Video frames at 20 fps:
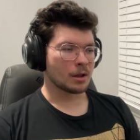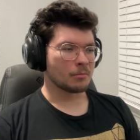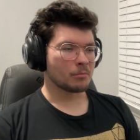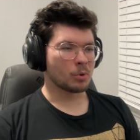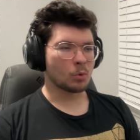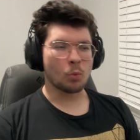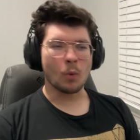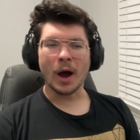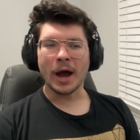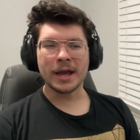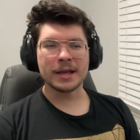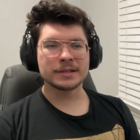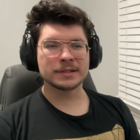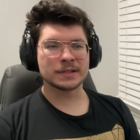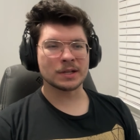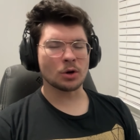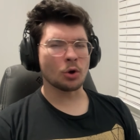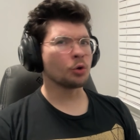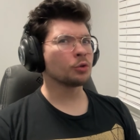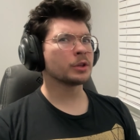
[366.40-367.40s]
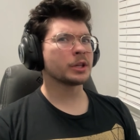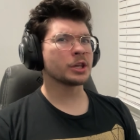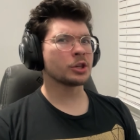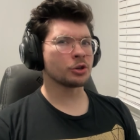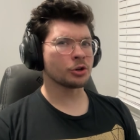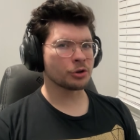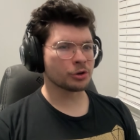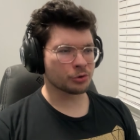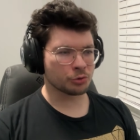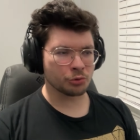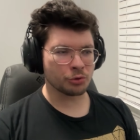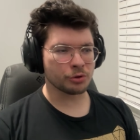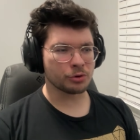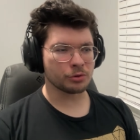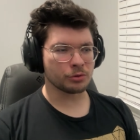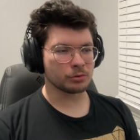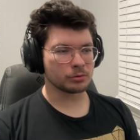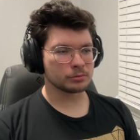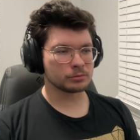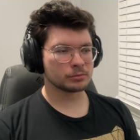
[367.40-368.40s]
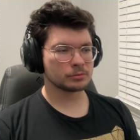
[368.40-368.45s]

But why is it only your crew?